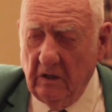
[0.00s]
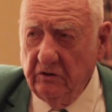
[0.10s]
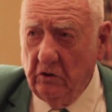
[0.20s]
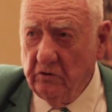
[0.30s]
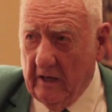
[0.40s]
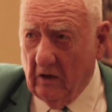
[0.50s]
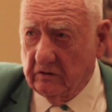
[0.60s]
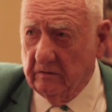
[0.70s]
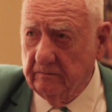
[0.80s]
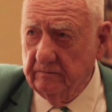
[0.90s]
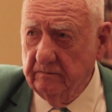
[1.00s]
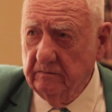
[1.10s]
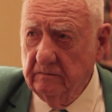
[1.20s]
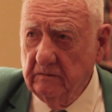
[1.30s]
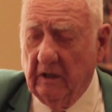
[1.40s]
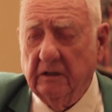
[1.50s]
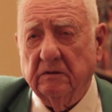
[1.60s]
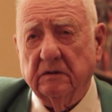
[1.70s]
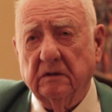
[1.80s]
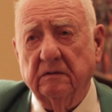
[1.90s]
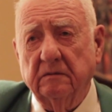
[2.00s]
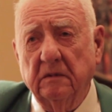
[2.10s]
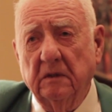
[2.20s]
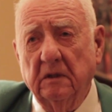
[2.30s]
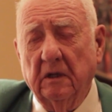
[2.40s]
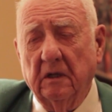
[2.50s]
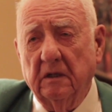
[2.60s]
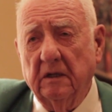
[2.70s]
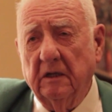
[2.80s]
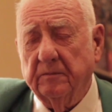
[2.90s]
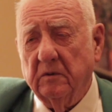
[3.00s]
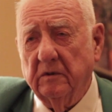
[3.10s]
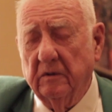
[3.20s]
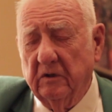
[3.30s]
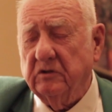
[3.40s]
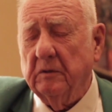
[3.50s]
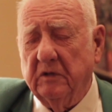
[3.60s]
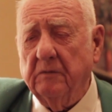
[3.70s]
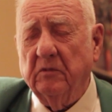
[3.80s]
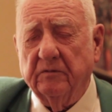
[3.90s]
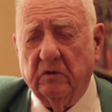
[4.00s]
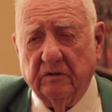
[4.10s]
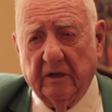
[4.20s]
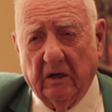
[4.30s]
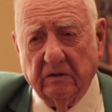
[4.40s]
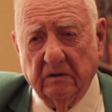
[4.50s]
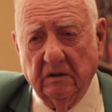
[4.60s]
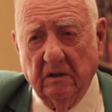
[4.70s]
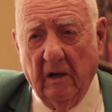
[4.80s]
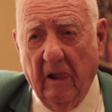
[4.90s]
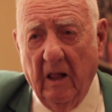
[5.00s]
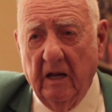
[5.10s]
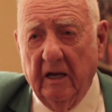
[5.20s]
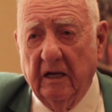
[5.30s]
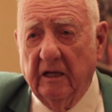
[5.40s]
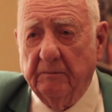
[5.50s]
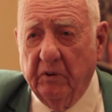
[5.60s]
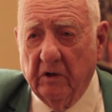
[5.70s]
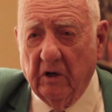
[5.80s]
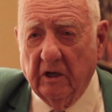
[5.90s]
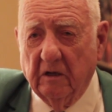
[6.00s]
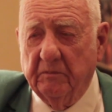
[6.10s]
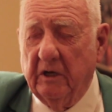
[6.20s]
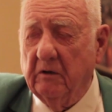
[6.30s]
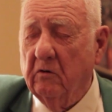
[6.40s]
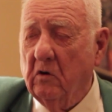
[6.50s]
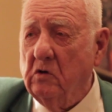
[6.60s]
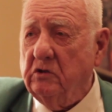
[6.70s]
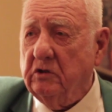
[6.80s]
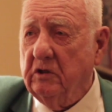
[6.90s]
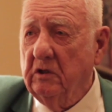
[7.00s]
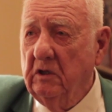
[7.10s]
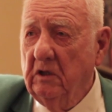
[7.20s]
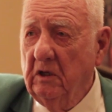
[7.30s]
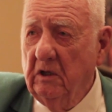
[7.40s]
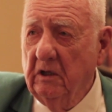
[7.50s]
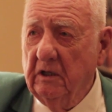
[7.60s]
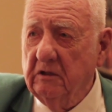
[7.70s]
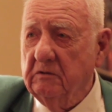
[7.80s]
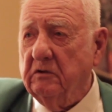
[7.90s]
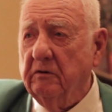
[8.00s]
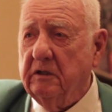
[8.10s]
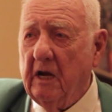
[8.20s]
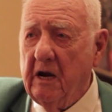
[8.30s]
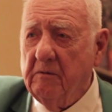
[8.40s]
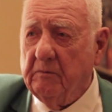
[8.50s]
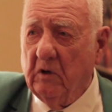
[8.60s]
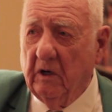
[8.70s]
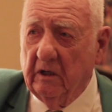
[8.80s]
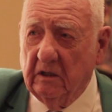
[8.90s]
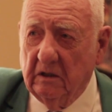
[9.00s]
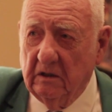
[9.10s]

2000. I think it was in April or September of 2000. And they put on a big roast, and it was a retirement party.